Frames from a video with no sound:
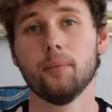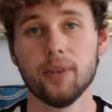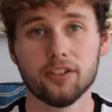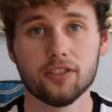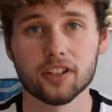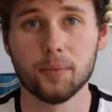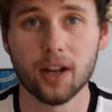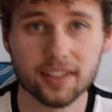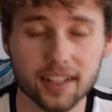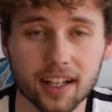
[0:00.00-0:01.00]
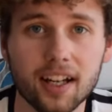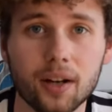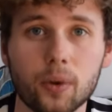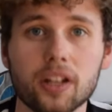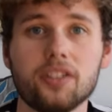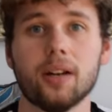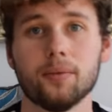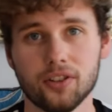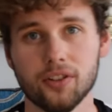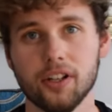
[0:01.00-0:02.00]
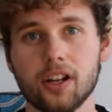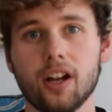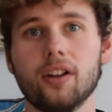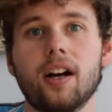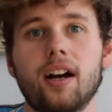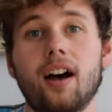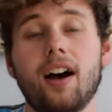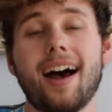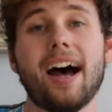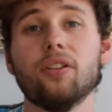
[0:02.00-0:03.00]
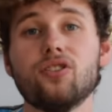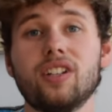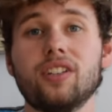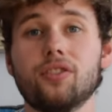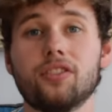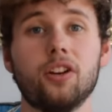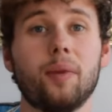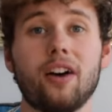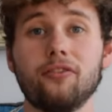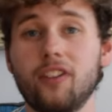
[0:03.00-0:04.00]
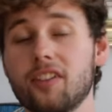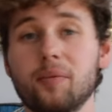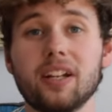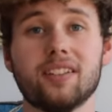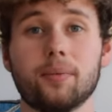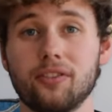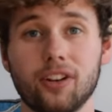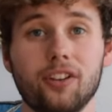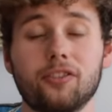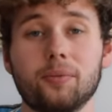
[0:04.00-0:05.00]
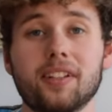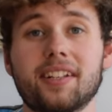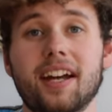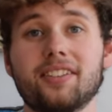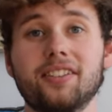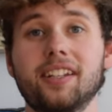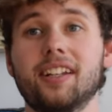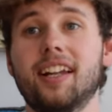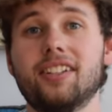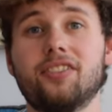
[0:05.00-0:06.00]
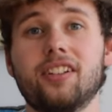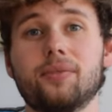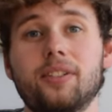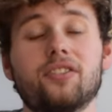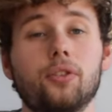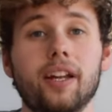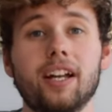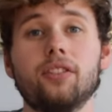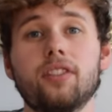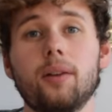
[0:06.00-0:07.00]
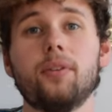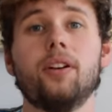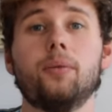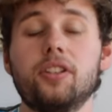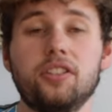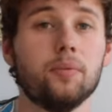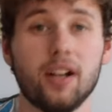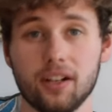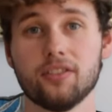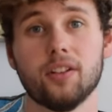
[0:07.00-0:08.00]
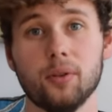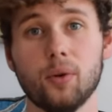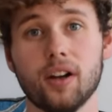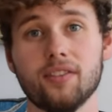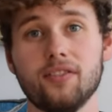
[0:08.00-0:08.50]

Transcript: Beatrix Potter, which I'm sure you know, uh, her house is also about five minutes up the road from this castle in the Lake District, which is called Hilltop, which you might also be worth a